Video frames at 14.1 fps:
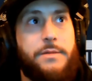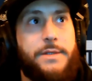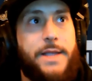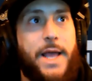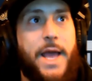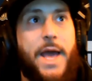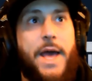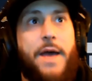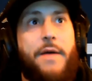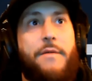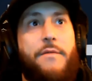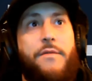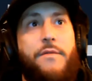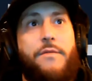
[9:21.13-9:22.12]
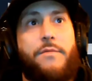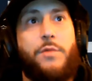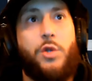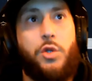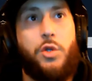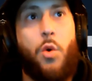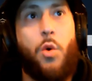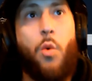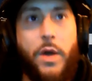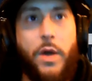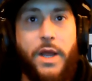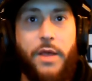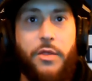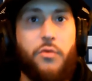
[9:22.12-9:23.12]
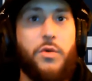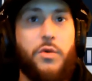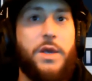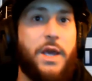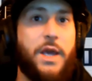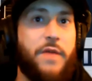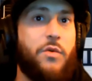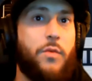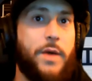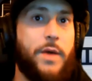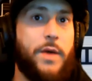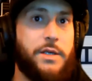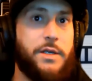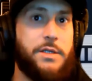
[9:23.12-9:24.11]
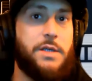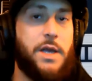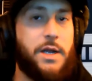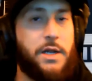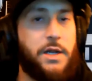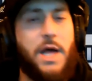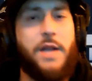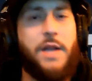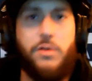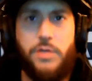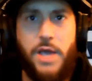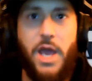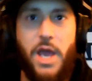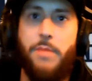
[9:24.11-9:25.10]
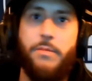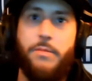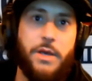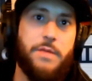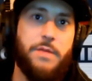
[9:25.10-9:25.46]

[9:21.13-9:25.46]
they have 23 giveaways, and a lot of those came